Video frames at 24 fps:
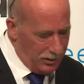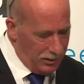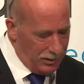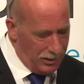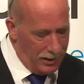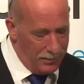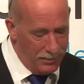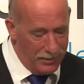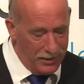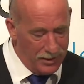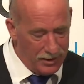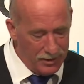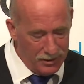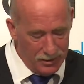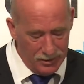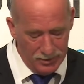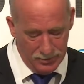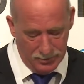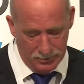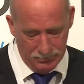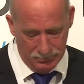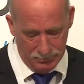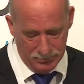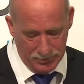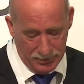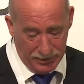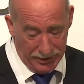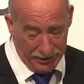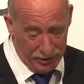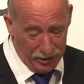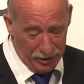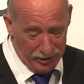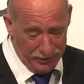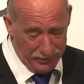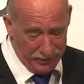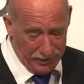And then, and
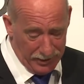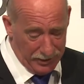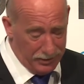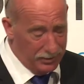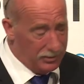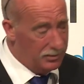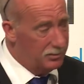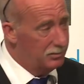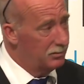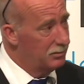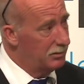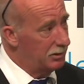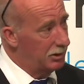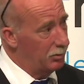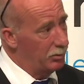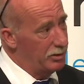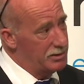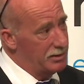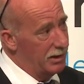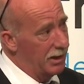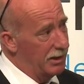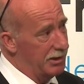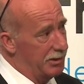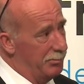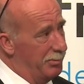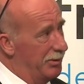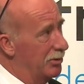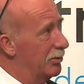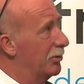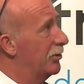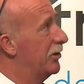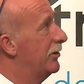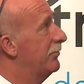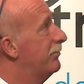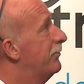only then, did we start to build.